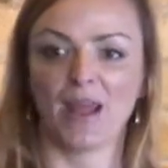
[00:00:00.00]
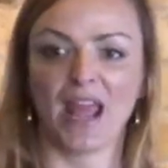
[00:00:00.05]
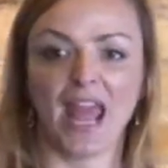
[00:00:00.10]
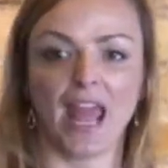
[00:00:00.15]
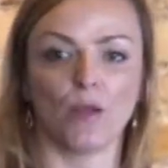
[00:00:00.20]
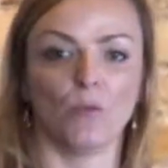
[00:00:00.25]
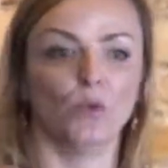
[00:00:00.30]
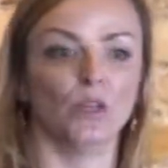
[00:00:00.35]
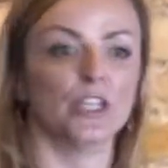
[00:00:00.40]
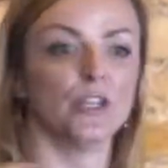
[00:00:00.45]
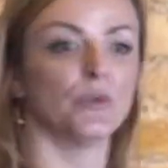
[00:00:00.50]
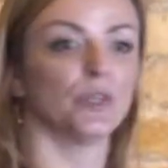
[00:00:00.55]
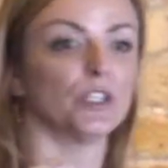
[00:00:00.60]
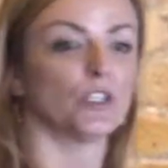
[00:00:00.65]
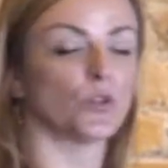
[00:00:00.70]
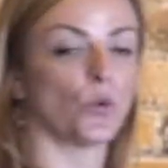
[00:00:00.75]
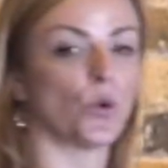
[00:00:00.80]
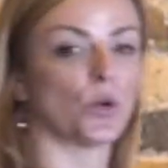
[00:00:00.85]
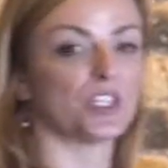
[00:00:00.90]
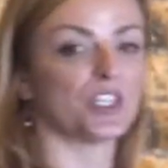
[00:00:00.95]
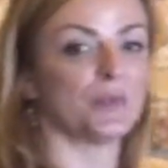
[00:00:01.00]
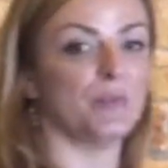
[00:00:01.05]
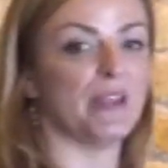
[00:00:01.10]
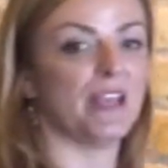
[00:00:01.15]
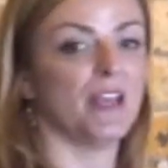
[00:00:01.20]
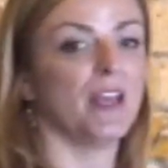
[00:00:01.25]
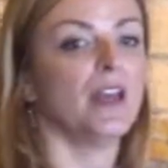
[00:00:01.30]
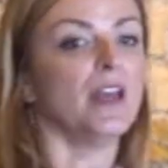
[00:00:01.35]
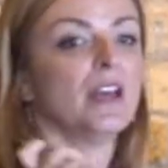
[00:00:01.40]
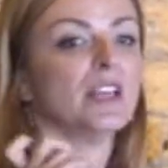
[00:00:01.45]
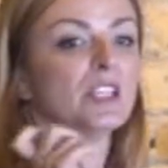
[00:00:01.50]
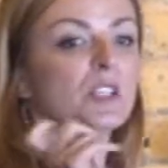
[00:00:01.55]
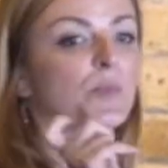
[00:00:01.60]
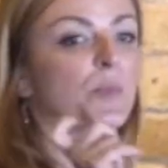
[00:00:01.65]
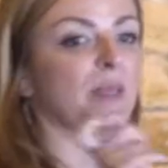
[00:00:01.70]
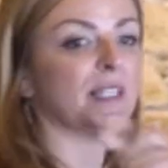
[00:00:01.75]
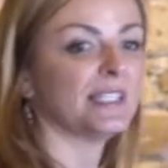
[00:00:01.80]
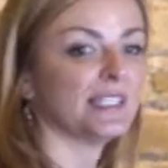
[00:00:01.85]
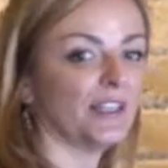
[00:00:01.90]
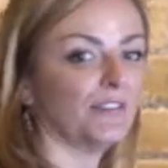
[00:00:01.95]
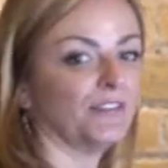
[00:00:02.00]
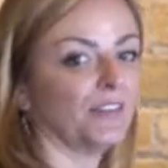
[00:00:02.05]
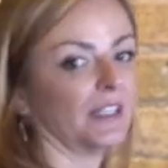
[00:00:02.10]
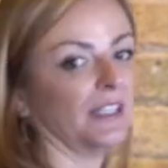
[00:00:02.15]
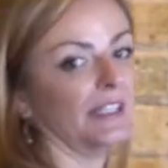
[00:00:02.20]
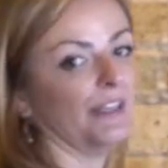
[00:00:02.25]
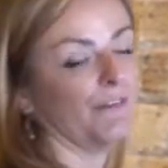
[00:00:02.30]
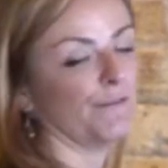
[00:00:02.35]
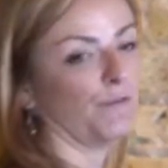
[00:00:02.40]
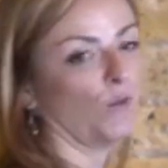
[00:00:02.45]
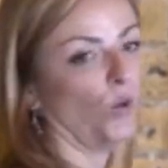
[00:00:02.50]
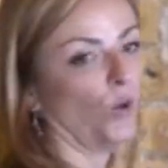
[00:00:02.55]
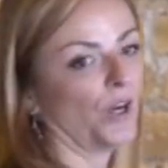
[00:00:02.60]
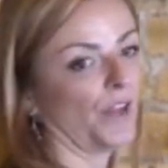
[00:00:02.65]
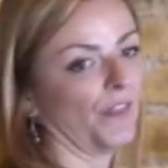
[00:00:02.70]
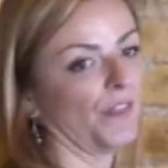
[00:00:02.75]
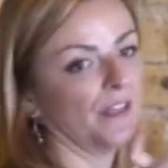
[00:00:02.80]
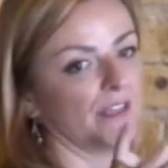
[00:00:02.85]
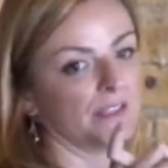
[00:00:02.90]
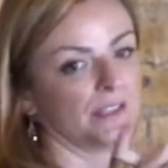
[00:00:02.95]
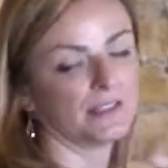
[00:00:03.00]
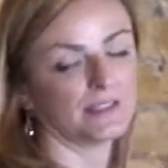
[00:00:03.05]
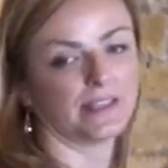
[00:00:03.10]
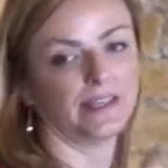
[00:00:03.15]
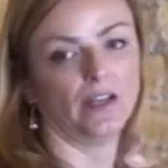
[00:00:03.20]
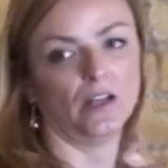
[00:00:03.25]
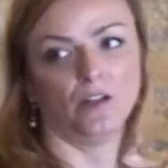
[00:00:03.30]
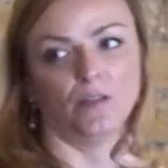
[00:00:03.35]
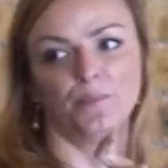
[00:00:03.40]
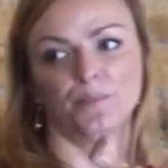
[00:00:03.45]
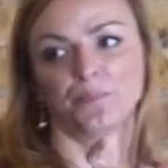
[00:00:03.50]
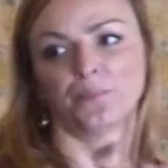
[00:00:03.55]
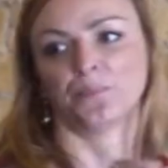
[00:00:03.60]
Hey, will you endorse me specifically for this skill?